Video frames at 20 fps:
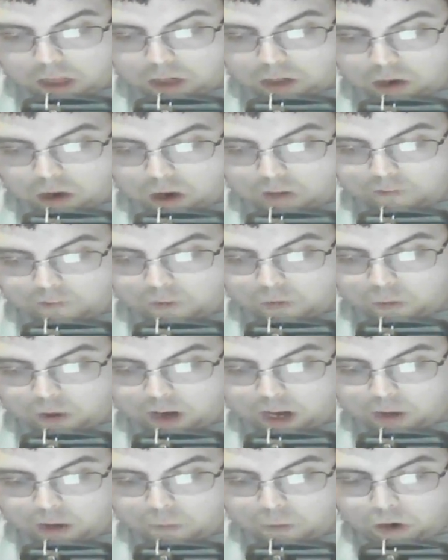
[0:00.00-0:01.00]
a lot for
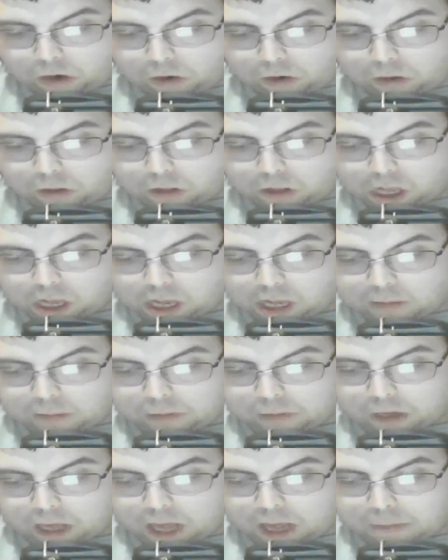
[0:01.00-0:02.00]
anyone on
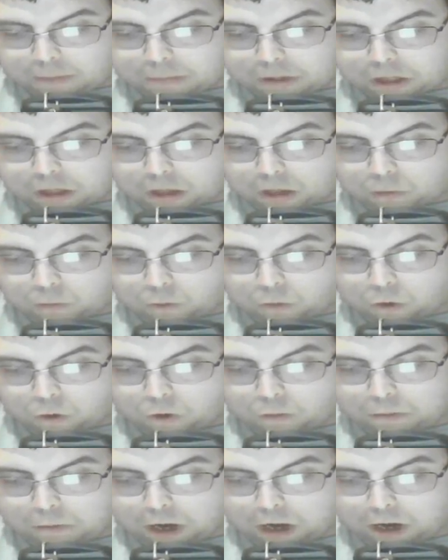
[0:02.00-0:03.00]
Team Gibbs to
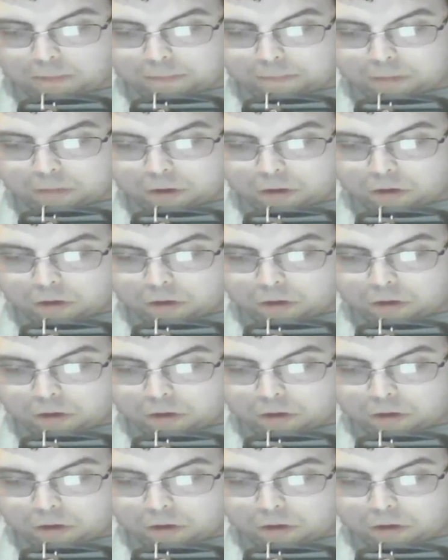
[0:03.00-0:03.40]
warm up